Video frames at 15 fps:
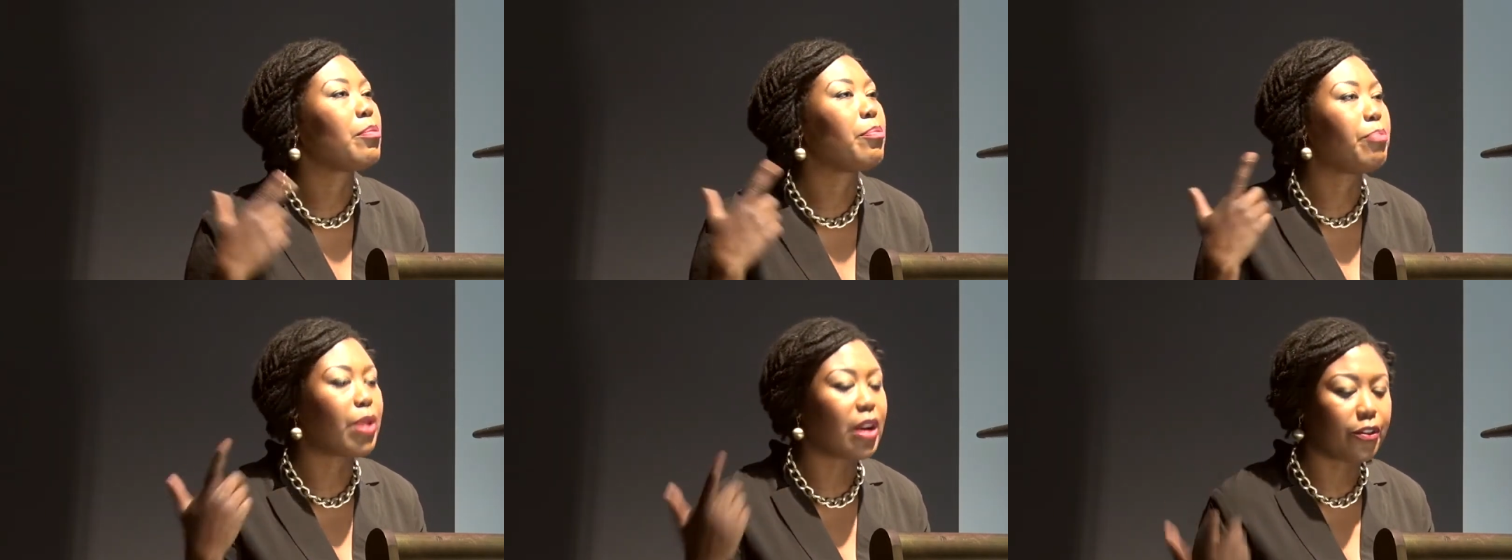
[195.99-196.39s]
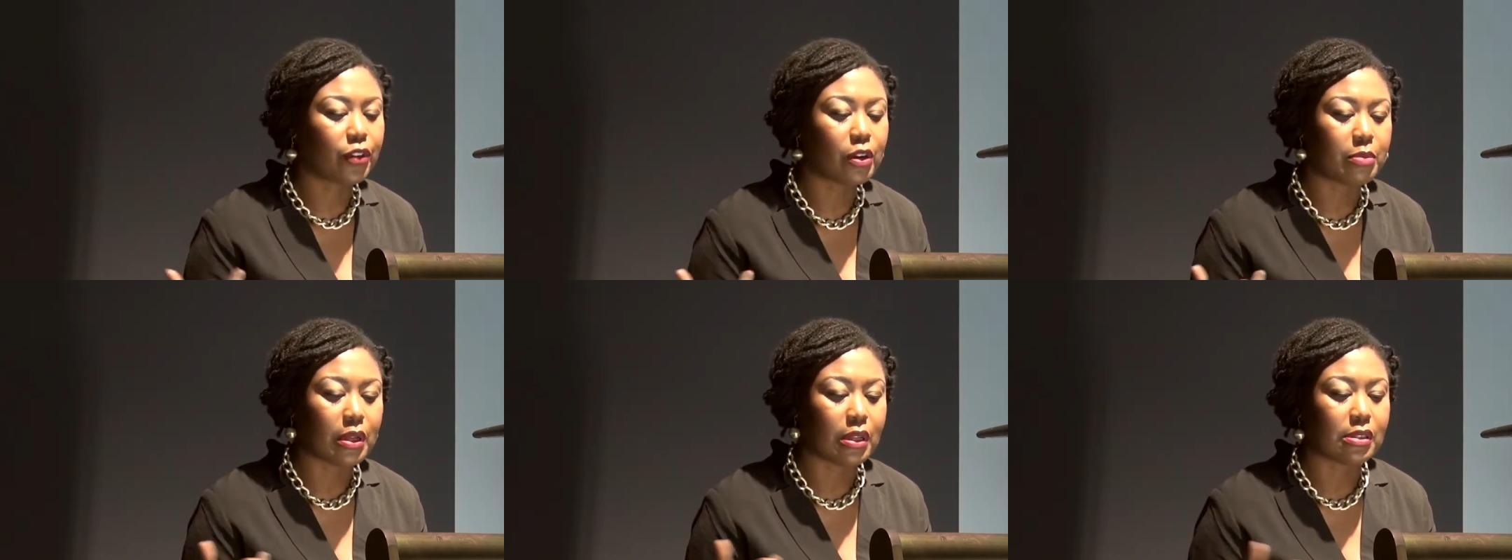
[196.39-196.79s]

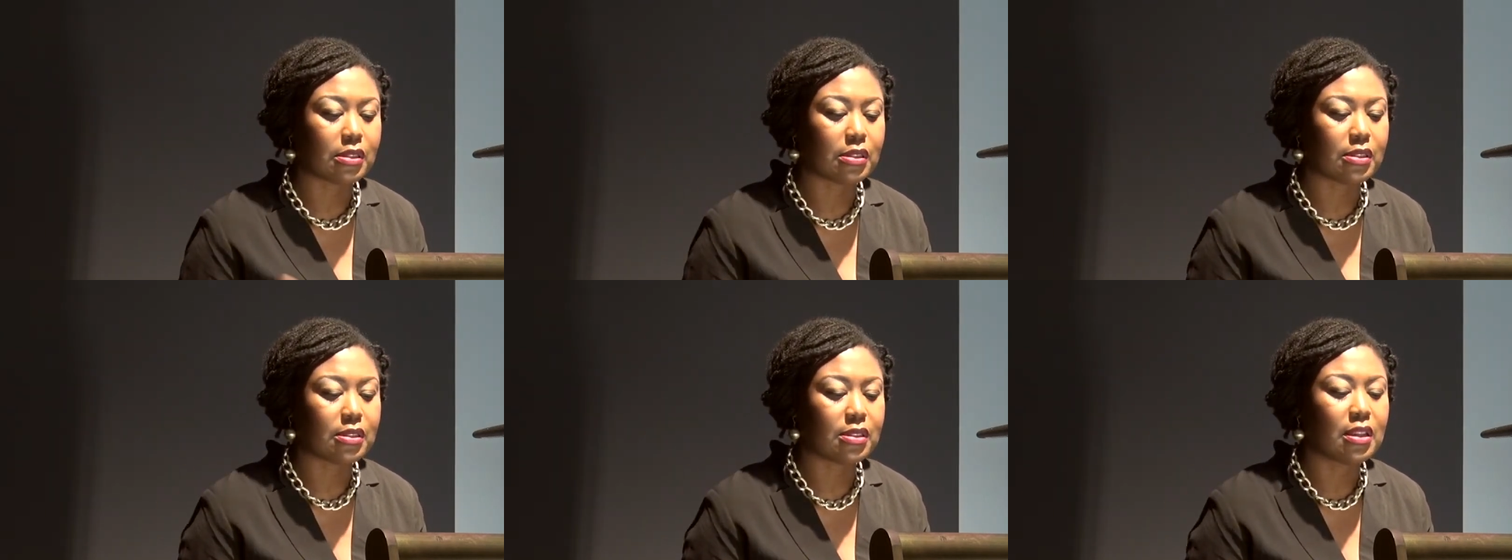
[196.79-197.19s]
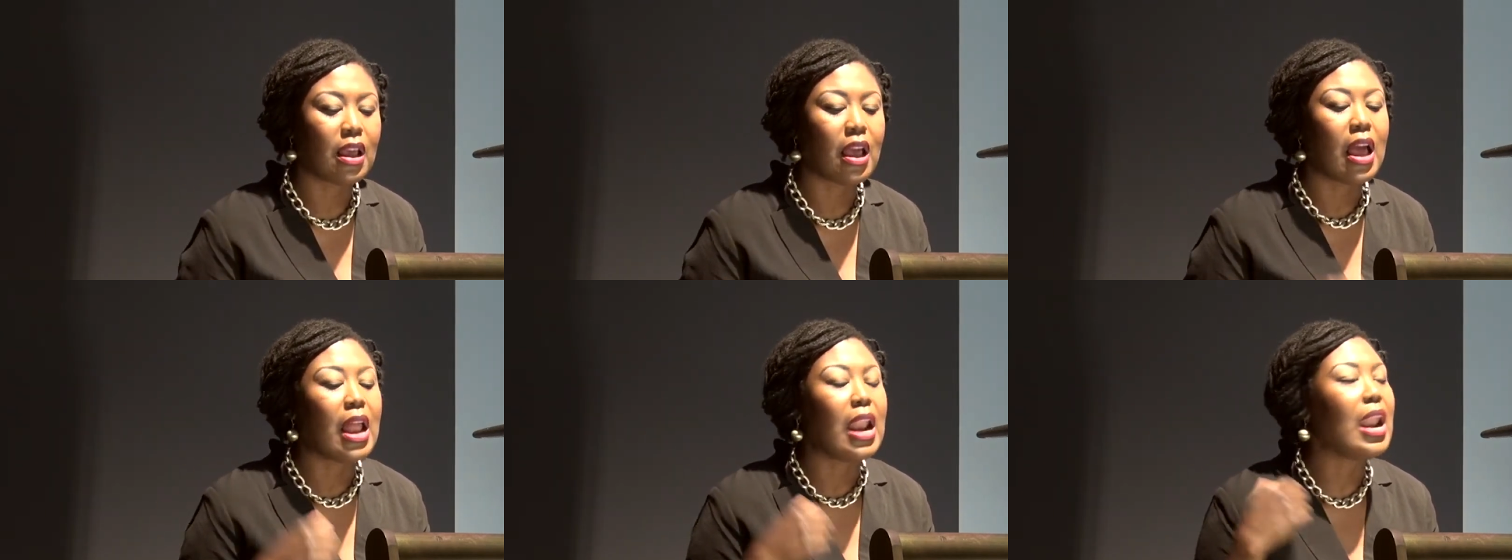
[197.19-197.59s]
performance,
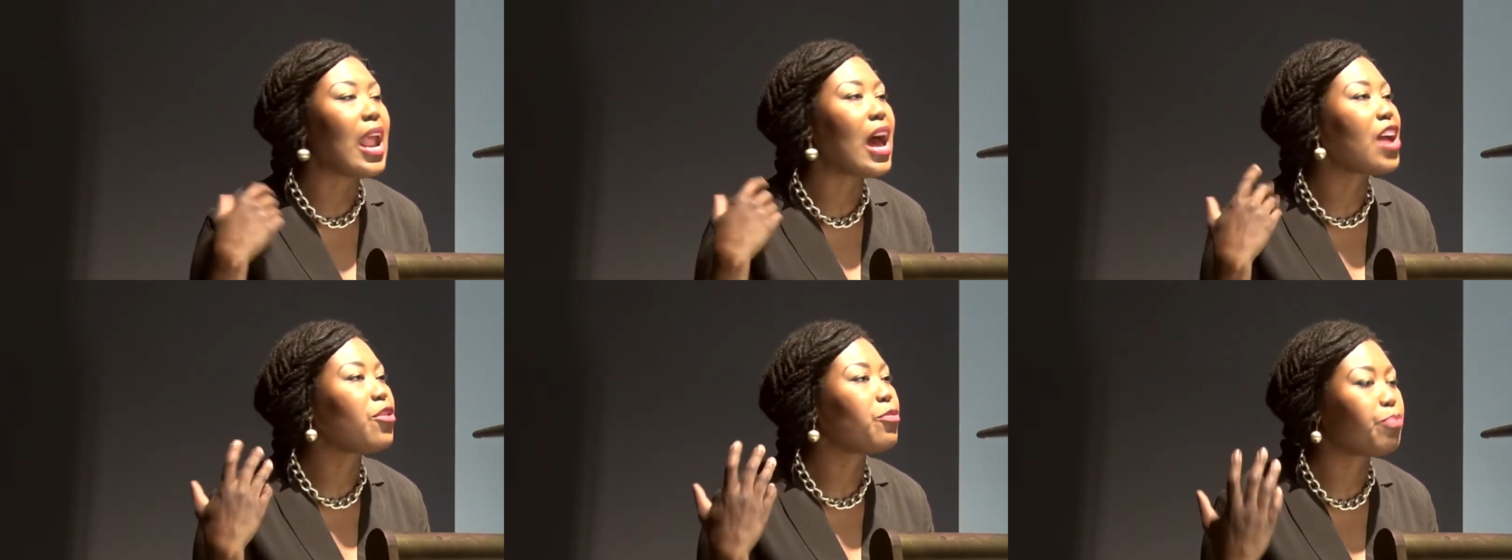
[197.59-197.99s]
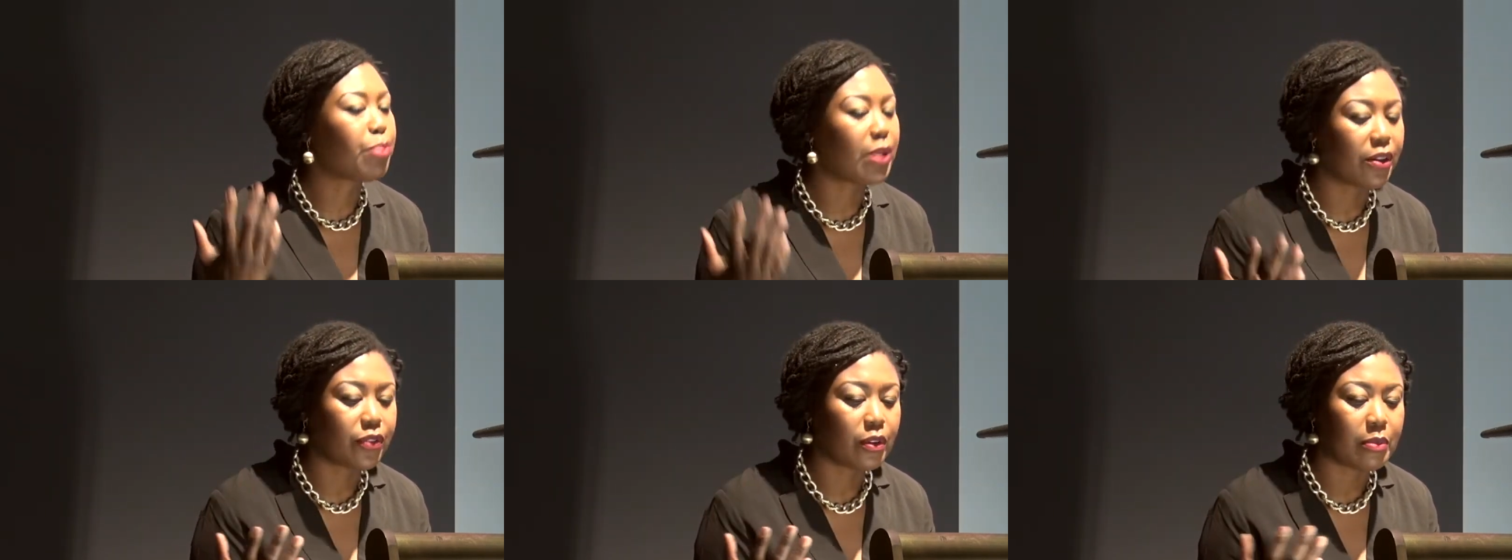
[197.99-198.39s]
live
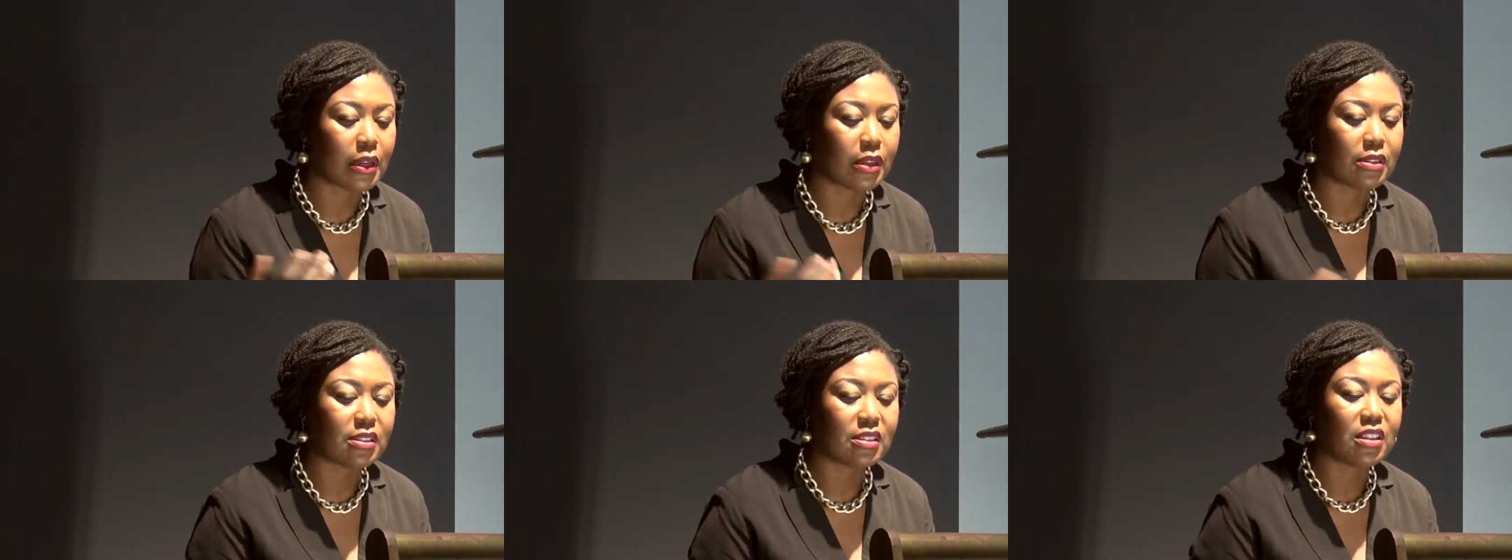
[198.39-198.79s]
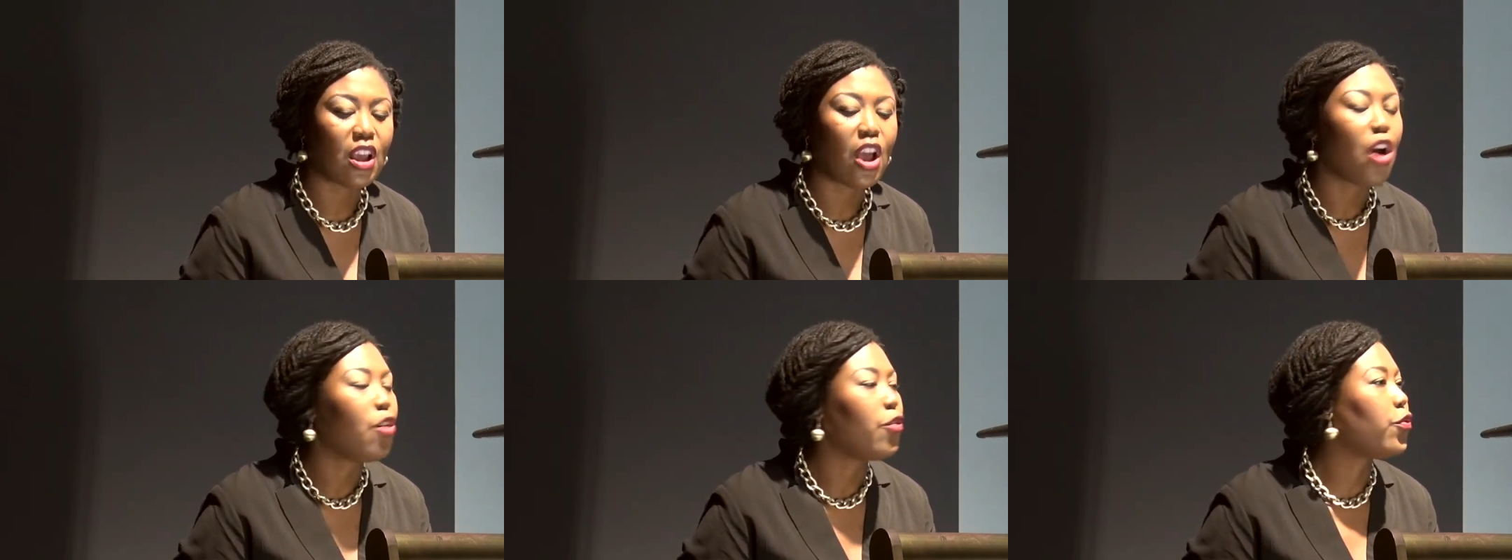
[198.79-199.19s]
performance,
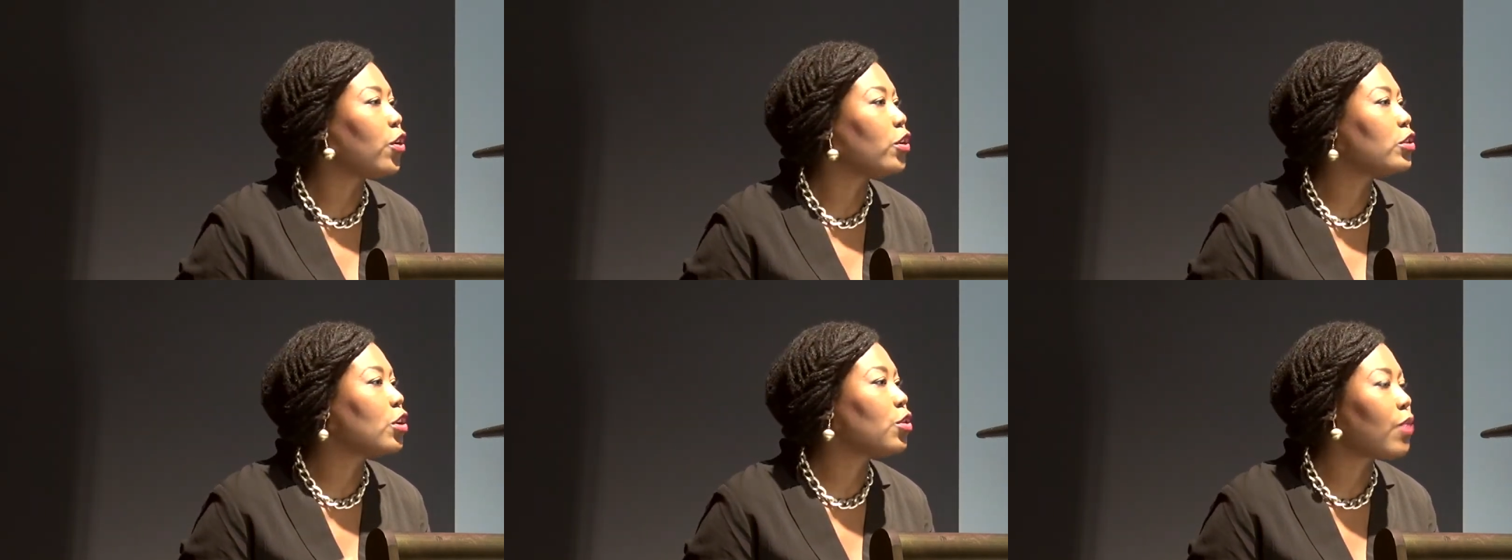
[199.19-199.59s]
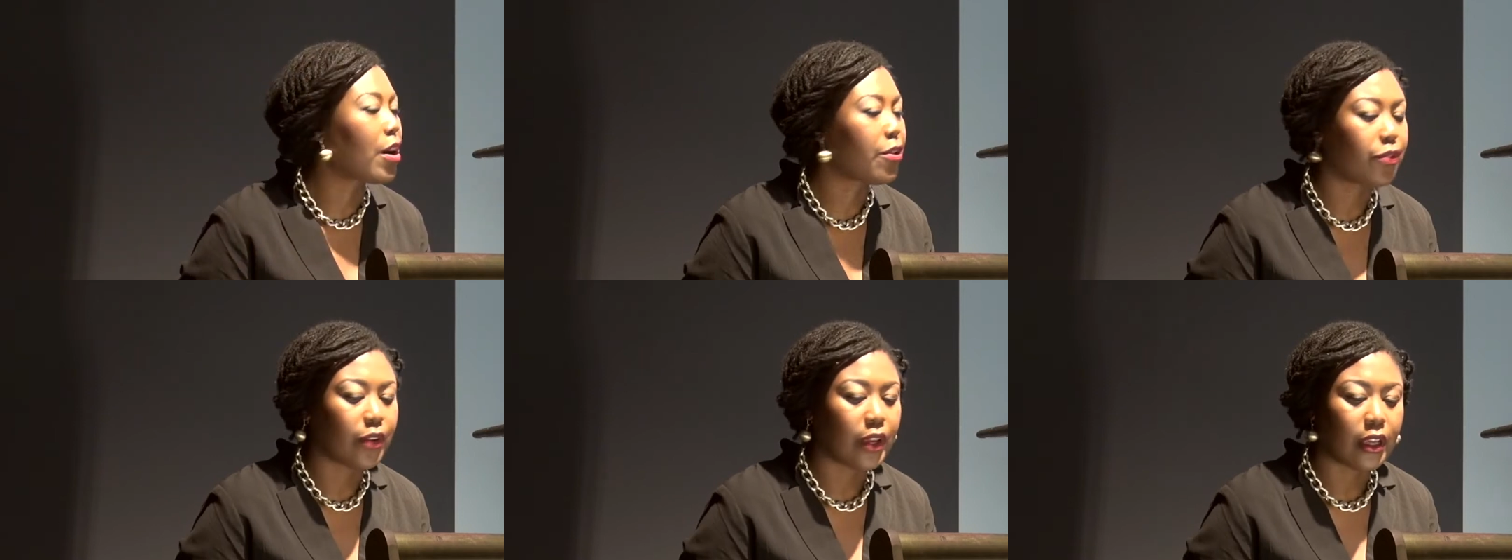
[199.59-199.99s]

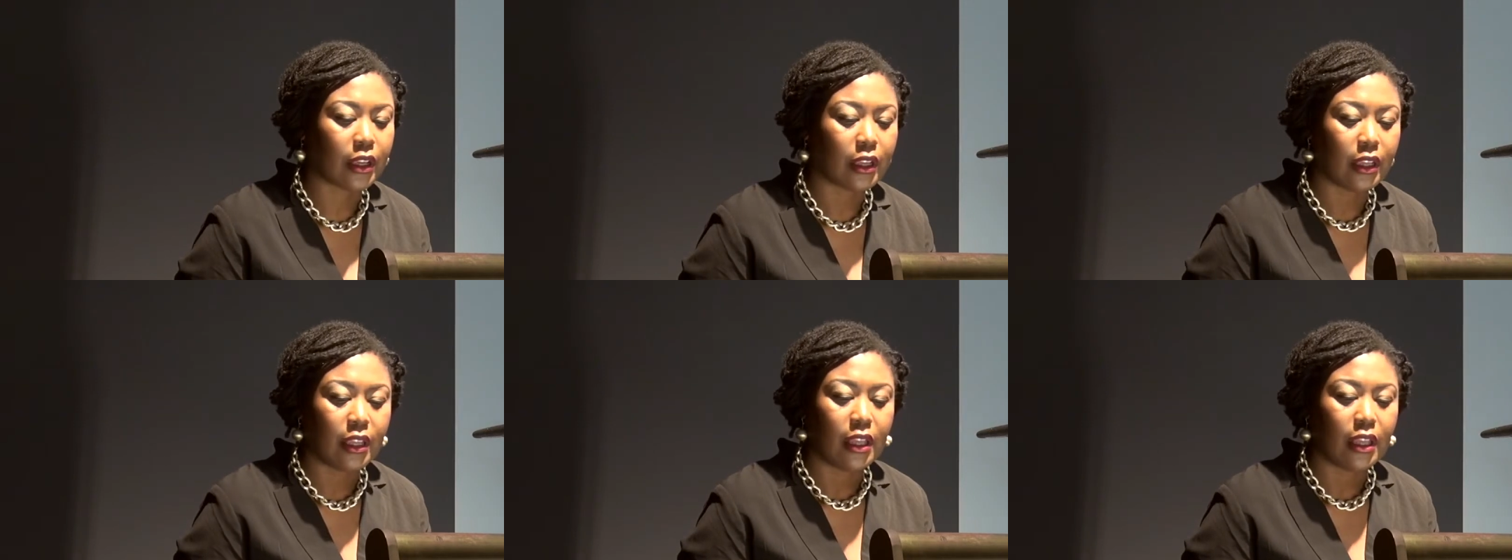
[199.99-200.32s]
photography,